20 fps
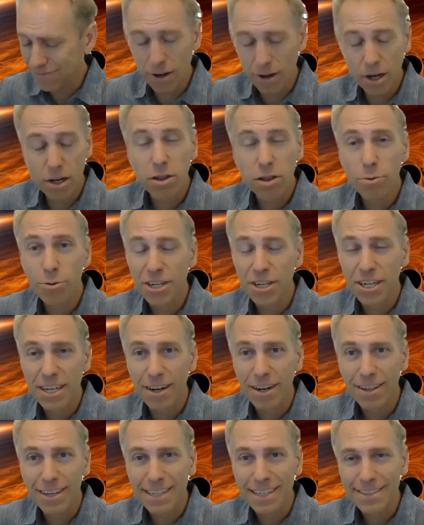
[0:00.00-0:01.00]
occlusion
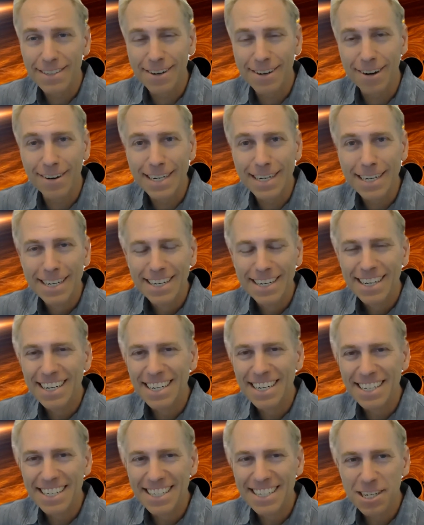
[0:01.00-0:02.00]
calling. Sorry,
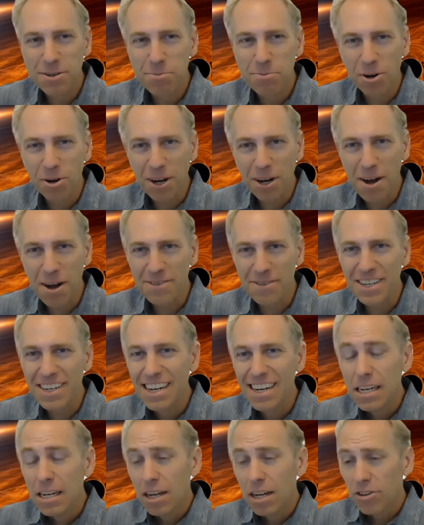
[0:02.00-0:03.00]
need more coffee.
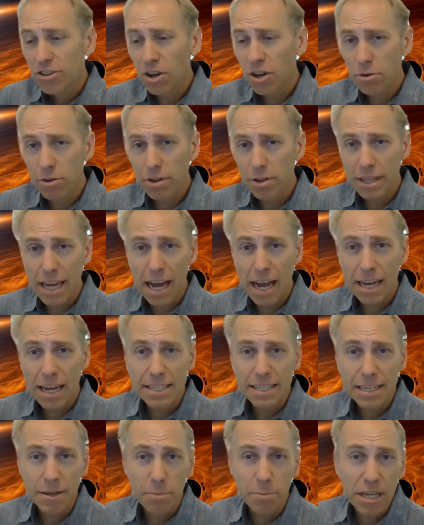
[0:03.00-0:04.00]
So the
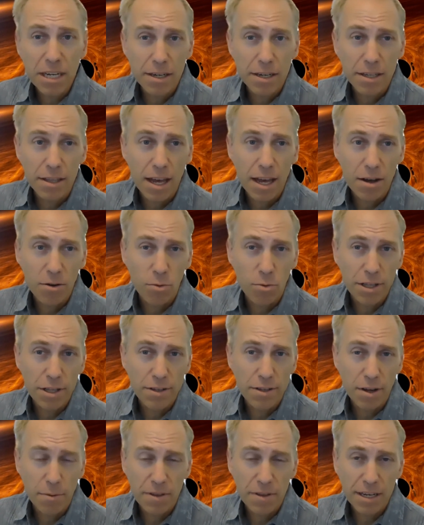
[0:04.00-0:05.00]
idea being that
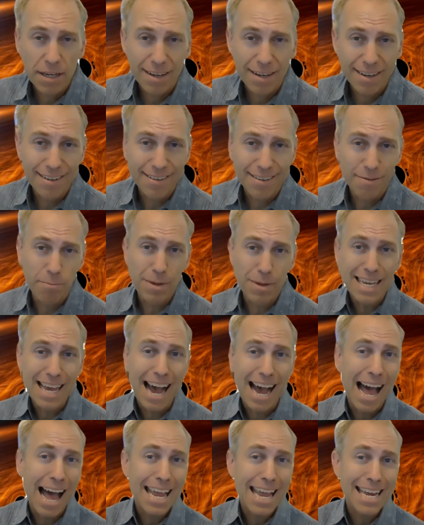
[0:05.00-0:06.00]
when something is
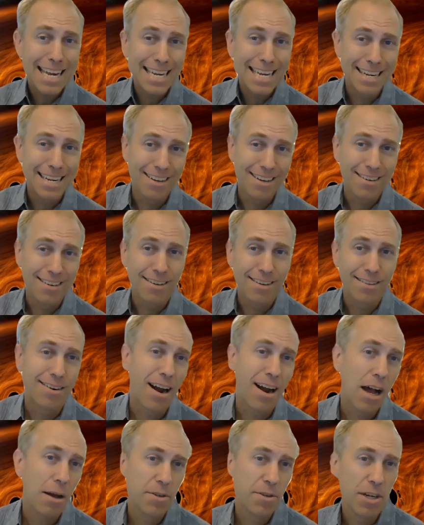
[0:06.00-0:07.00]
behind
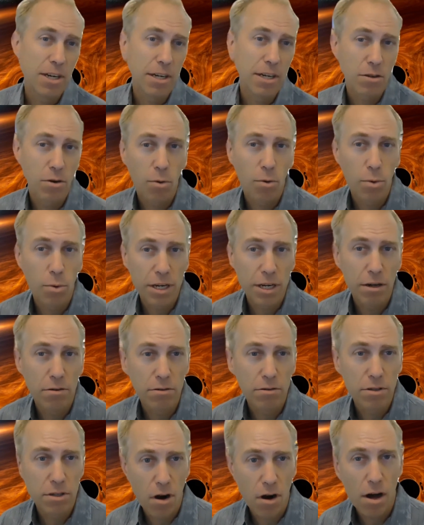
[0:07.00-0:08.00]
another object, we
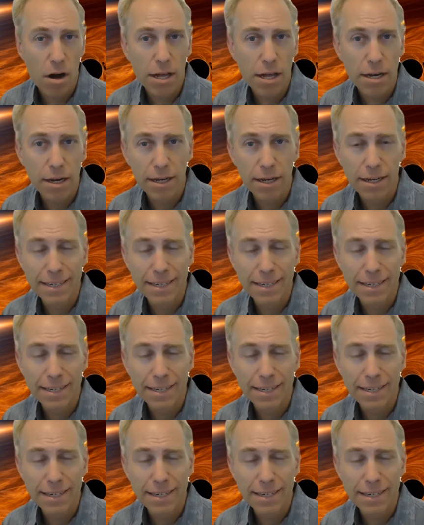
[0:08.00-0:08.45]
don't draw it.